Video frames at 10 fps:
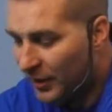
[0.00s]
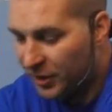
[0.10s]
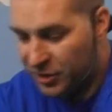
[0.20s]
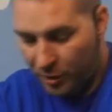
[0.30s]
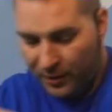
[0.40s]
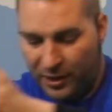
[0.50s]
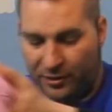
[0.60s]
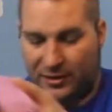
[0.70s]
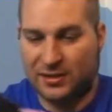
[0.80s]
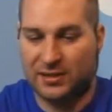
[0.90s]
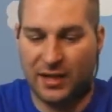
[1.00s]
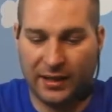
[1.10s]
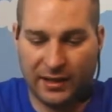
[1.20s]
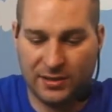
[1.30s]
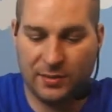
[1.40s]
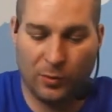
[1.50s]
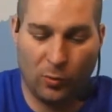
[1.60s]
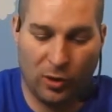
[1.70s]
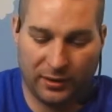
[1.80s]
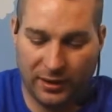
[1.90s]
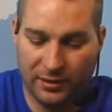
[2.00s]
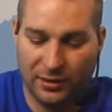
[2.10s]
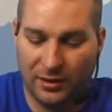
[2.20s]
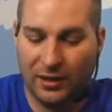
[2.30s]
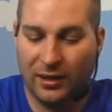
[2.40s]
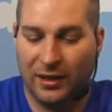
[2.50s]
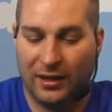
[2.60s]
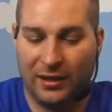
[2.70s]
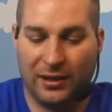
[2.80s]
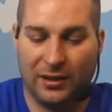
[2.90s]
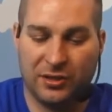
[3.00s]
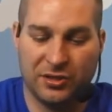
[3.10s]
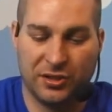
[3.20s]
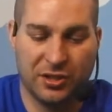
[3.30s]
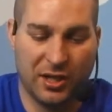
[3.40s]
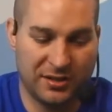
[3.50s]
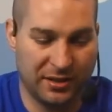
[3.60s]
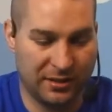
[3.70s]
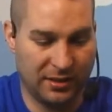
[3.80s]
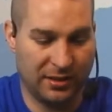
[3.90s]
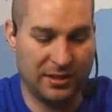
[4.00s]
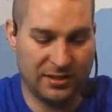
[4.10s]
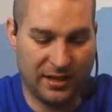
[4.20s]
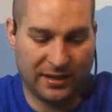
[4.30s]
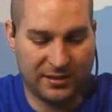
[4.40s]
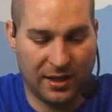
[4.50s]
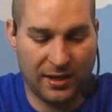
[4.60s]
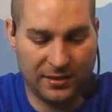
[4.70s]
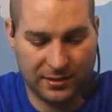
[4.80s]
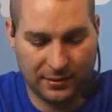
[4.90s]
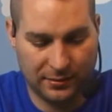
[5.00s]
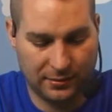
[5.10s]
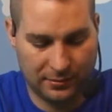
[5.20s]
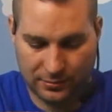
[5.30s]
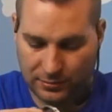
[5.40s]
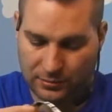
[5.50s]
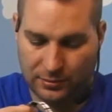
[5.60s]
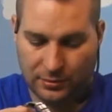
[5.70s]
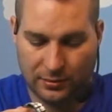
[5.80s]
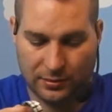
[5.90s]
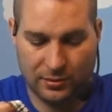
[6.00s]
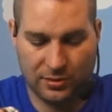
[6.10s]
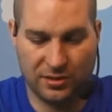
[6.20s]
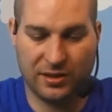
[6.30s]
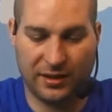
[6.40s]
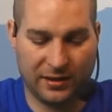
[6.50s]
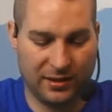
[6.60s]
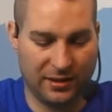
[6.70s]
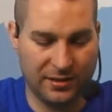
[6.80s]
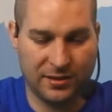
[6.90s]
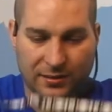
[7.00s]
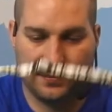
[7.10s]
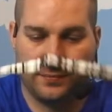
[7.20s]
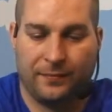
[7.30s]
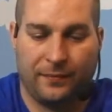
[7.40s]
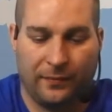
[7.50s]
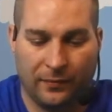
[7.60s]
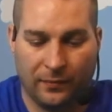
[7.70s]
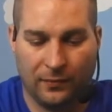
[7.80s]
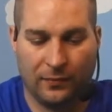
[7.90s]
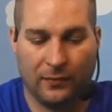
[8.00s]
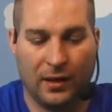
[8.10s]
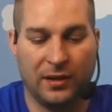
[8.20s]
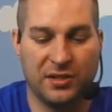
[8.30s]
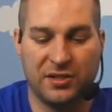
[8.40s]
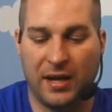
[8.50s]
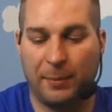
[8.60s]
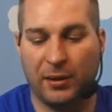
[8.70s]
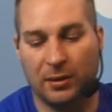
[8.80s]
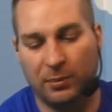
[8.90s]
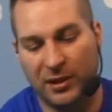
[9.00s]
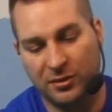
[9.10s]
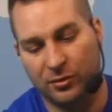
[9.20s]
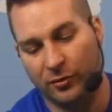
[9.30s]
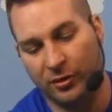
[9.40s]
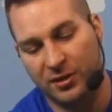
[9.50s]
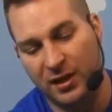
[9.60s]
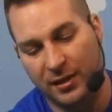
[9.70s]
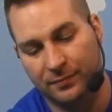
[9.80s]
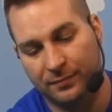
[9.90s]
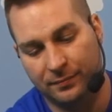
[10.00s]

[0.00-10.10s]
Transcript: get Joey here. He's excited because someone walked in. And then just adjust it to his neck size, just like this, and just snap it into place over on the side.